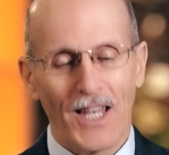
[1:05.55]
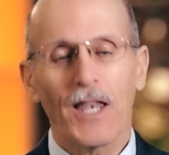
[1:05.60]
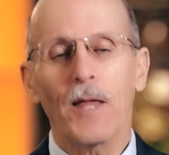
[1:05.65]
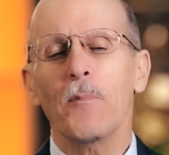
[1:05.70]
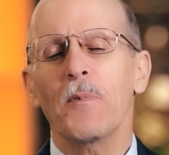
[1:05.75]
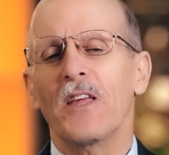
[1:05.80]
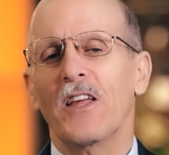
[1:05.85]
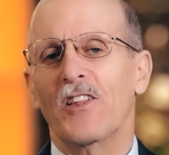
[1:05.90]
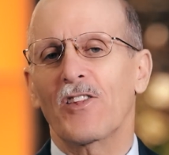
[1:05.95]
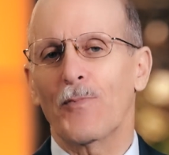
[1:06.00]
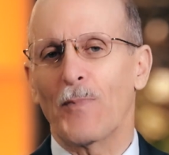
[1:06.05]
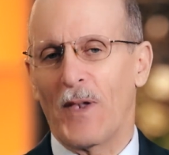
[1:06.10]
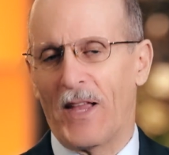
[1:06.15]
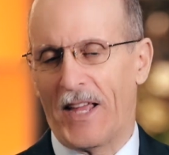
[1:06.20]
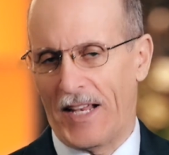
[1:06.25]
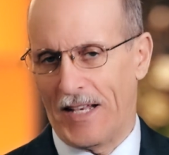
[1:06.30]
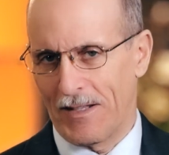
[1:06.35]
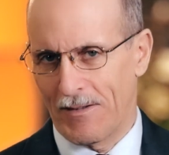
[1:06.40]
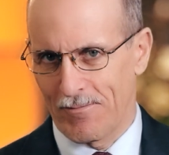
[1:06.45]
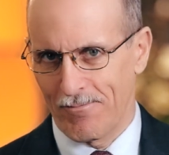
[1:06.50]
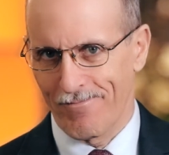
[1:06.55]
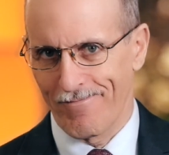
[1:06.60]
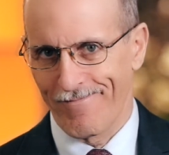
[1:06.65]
Let me explain.